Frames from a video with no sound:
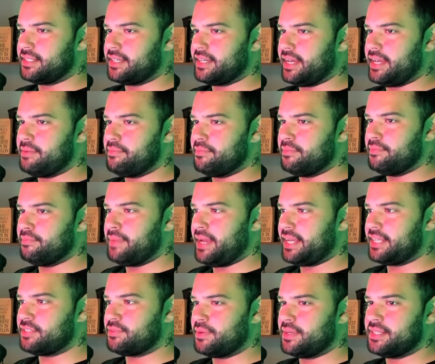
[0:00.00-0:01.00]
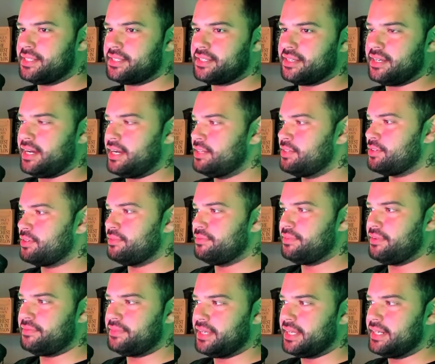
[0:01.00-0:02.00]
Okay, max risk
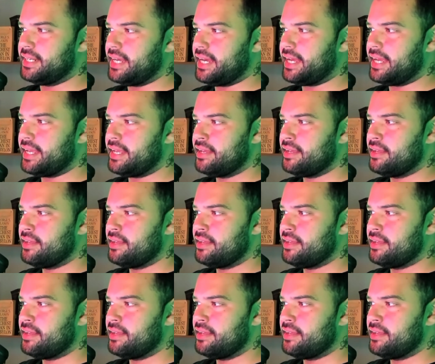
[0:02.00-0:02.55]
150 a day.